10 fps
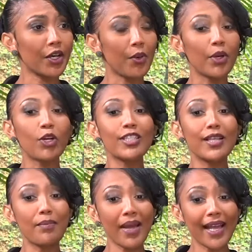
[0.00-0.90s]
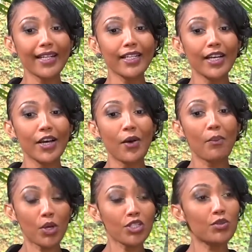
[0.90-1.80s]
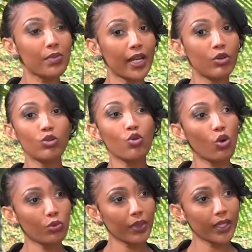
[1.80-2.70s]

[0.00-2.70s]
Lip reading: Because the men, most men, not all men,